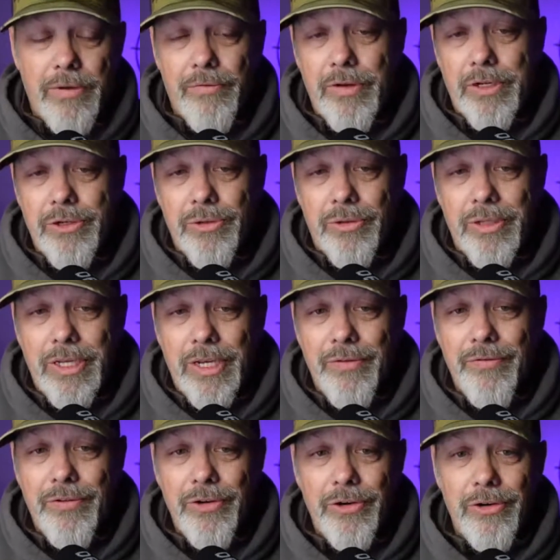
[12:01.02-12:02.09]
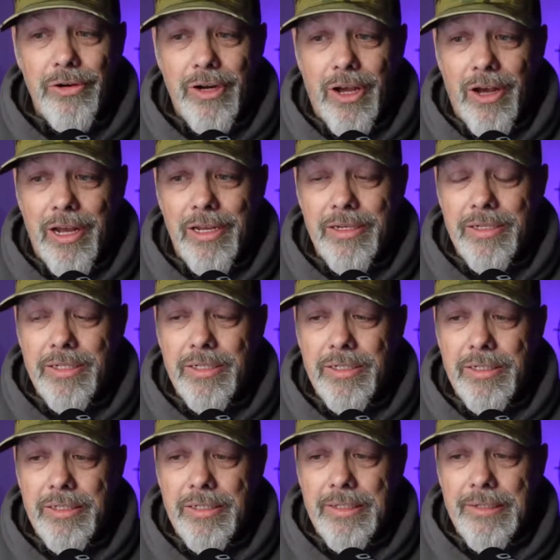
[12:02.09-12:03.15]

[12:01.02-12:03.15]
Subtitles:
beneficial if you're not